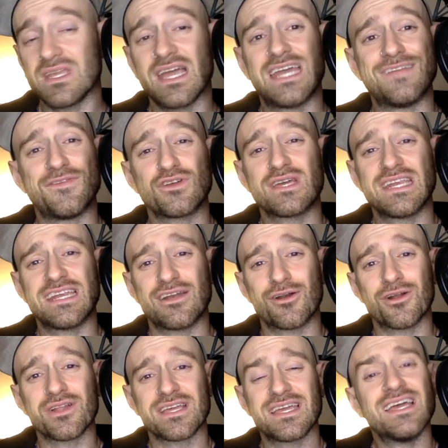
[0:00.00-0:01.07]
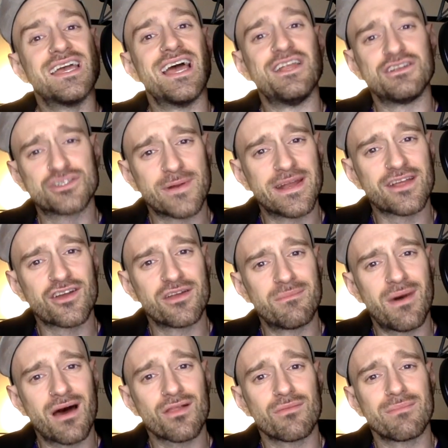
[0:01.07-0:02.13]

And if you get in early and you train a good model,